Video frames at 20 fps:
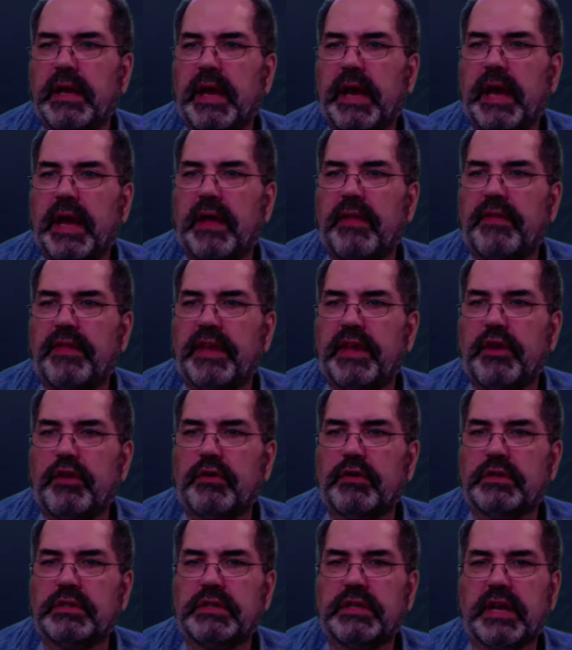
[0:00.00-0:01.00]
And
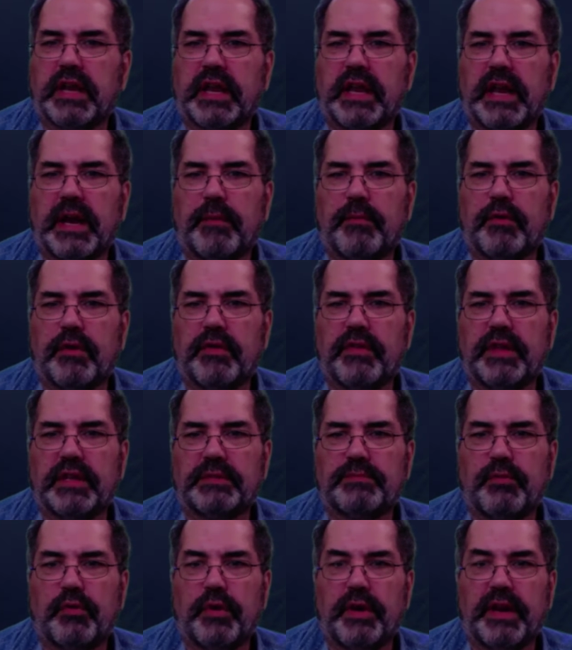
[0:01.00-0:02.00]
here's the camera that's
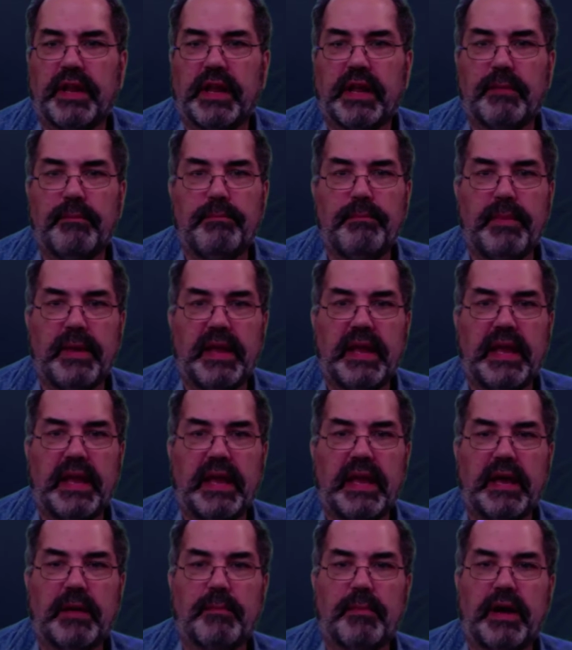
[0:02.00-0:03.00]
pointing at
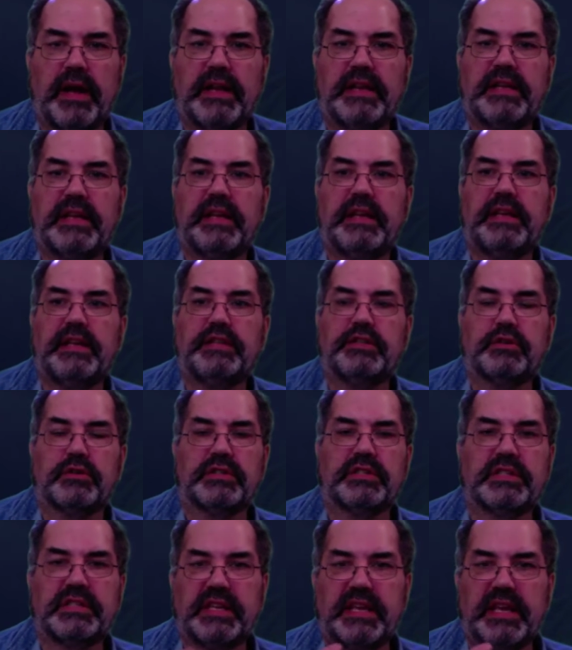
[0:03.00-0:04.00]
me, and my attendees are
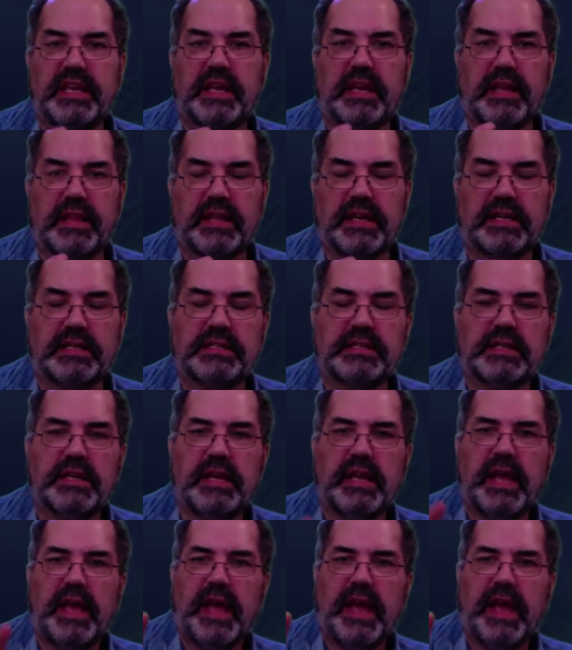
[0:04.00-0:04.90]
seeing this.